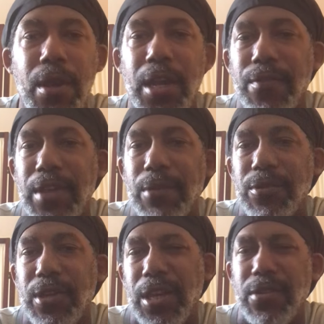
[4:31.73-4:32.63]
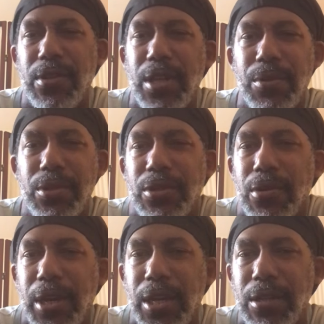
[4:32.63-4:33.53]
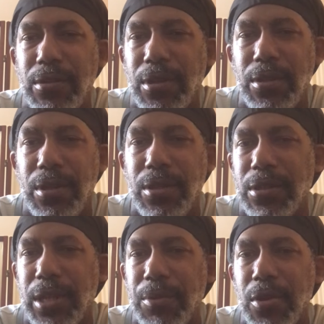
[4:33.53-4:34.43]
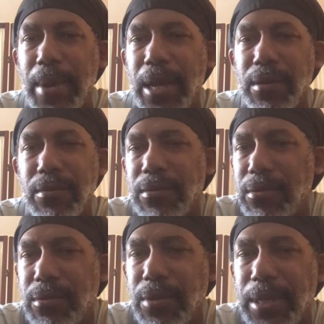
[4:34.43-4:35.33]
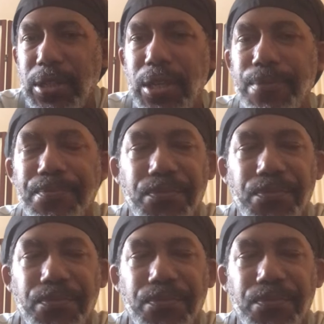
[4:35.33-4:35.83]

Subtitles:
And if that was the case, then they would just go ahead and just let me go back to my seat.